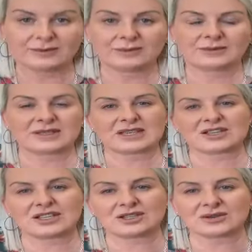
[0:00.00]
there's
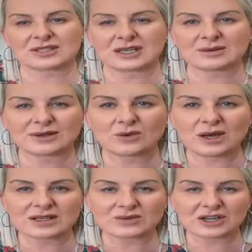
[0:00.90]
actually 2 steps.
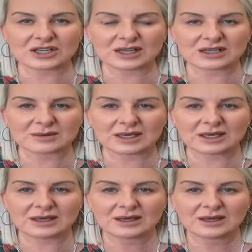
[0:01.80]
One is reach out to
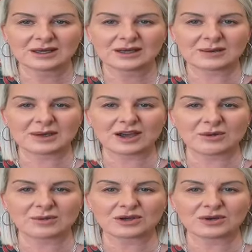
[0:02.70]
me. Let me
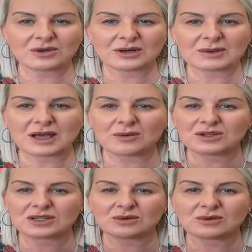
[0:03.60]
help you. Let me help you
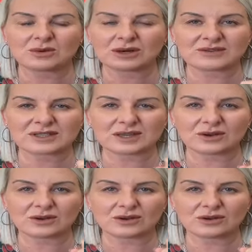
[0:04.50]
deal with whatever's
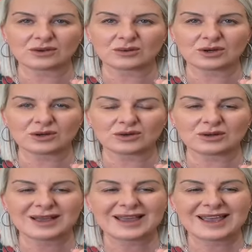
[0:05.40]
going on in your world.
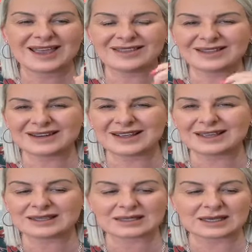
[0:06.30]
And the
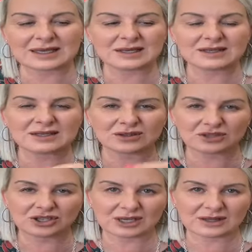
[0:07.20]
next is to
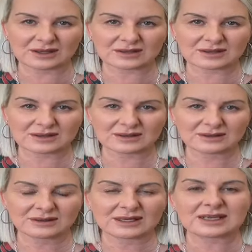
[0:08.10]
share this.
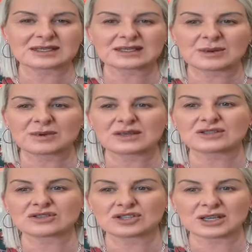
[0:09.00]
The next step is
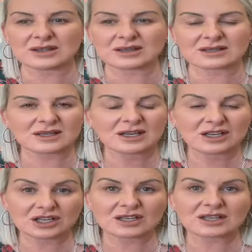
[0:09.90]
to share this.
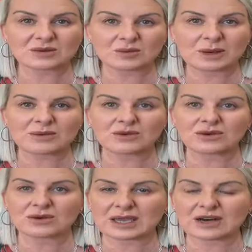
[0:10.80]
Share this with people
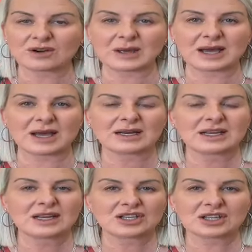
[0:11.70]
you care about.
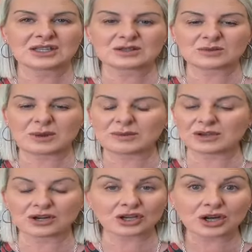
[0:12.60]
Share this with people
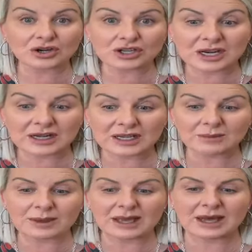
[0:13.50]
you're negotiating
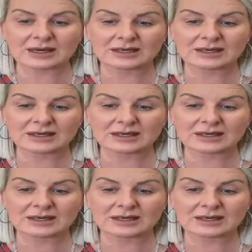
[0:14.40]
about.